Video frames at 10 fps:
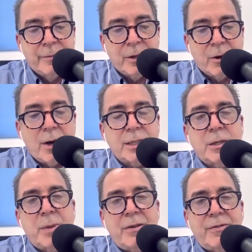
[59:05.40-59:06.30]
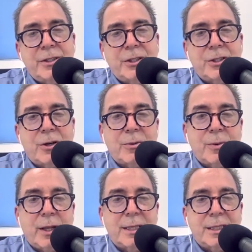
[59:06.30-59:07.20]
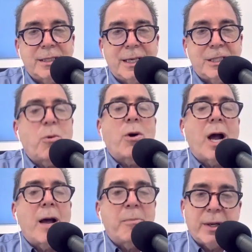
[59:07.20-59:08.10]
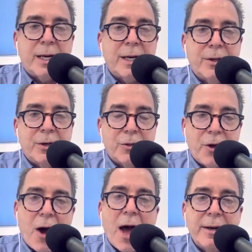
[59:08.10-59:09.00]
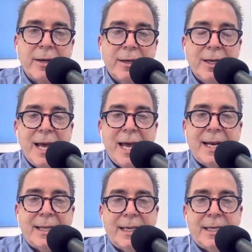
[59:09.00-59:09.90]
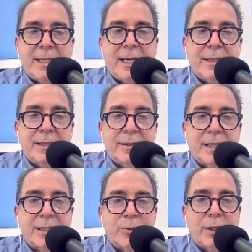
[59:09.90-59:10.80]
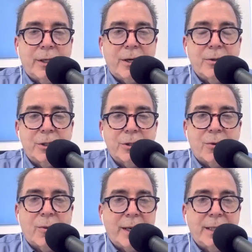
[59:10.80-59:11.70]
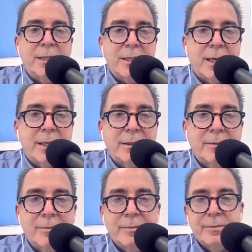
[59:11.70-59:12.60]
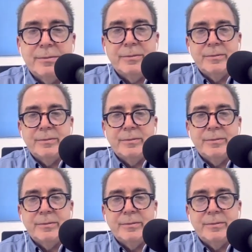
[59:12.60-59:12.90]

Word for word: costs and benefits, you start to realize it's more complicated than you thought. That's really Coase's great insight. Yeah.